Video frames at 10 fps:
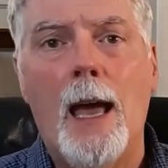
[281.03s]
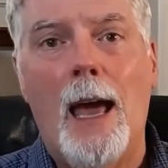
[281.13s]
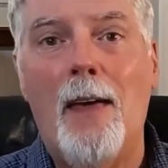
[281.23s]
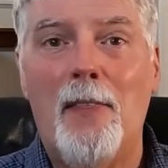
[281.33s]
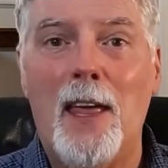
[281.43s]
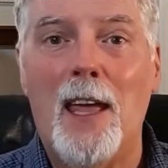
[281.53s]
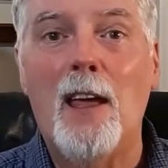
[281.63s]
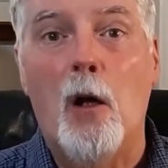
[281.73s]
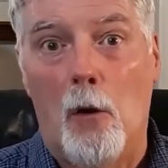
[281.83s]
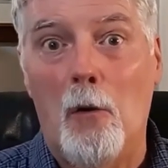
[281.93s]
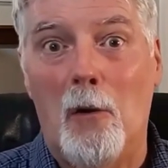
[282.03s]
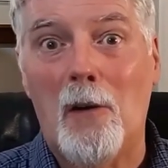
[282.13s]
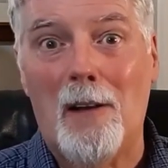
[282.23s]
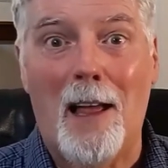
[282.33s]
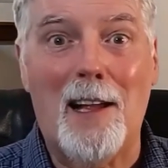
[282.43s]
and they
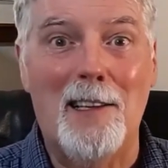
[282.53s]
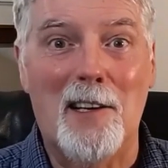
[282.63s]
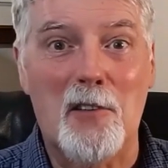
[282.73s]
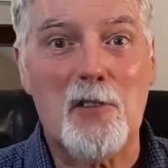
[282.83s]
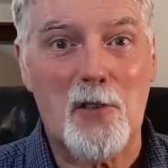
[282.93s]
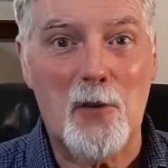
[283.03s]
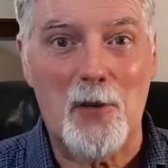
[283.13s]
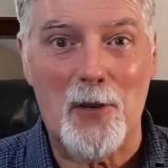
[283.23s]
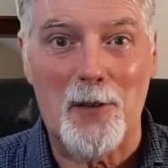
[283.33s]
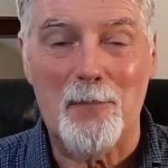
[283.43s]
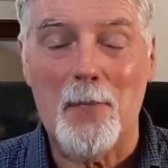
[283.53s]
look like a little scooter.